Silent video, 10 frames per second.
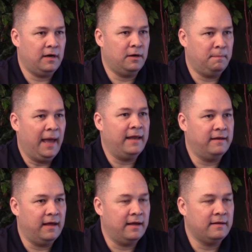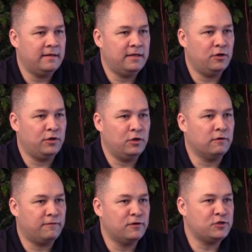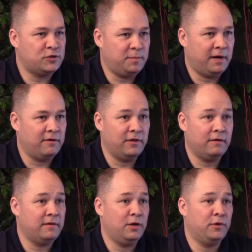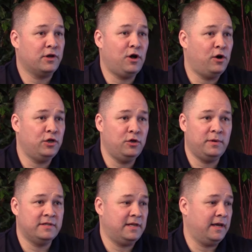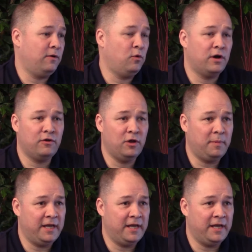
on a bad day. You know, you're a first responder. They're calling you because they got water in their